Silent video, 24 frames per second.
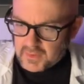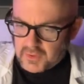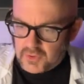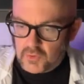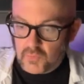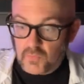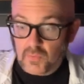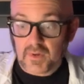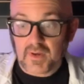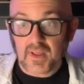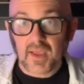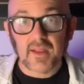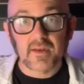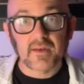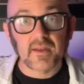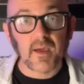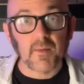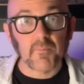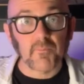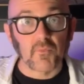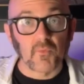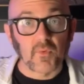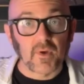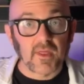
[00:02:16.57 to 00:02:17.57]
you would end
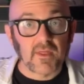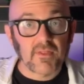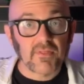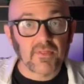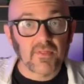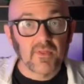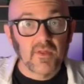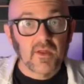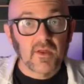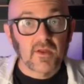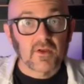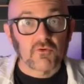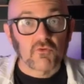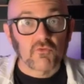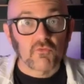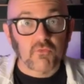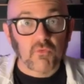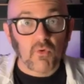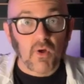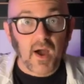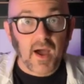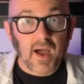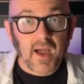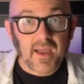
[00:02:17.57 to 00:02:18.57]
up with
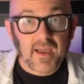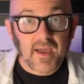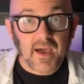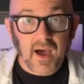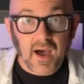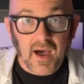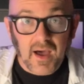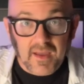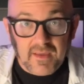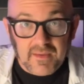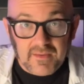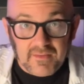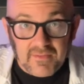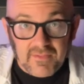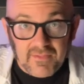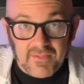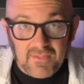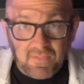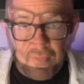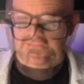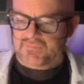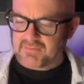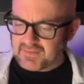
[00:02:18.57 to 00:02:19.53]
dry ice.